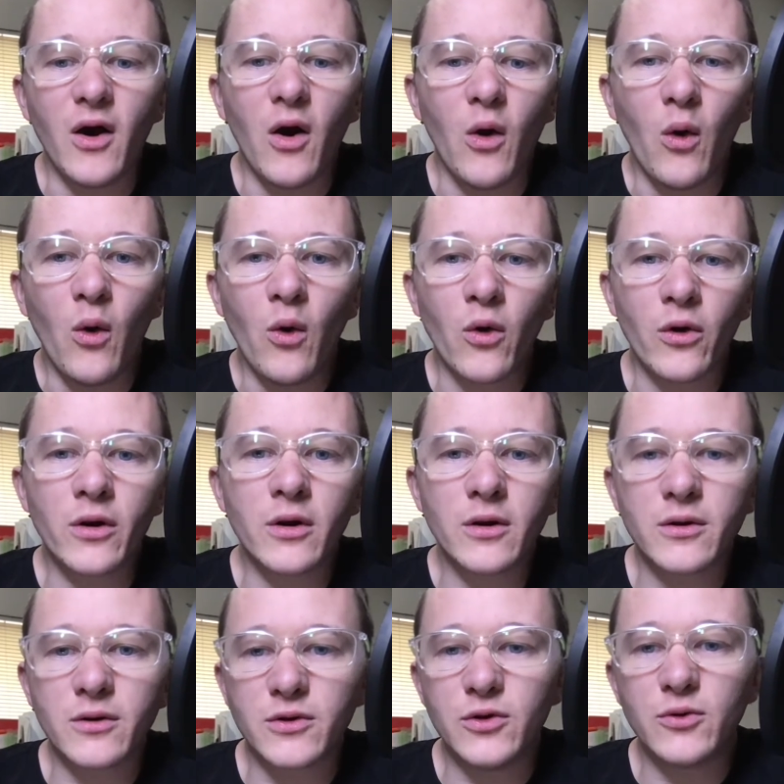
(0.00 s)
Or
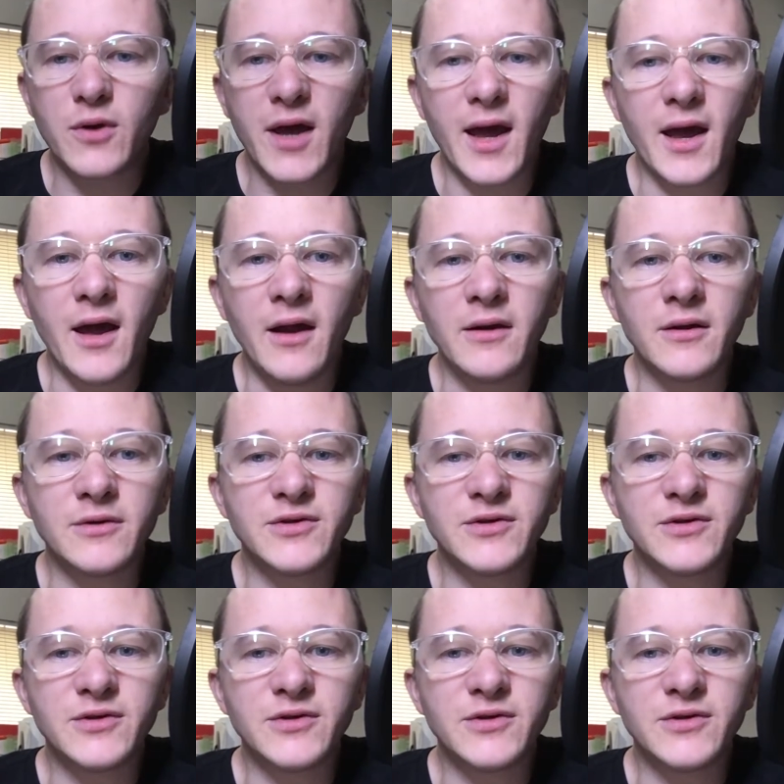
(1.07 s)
you can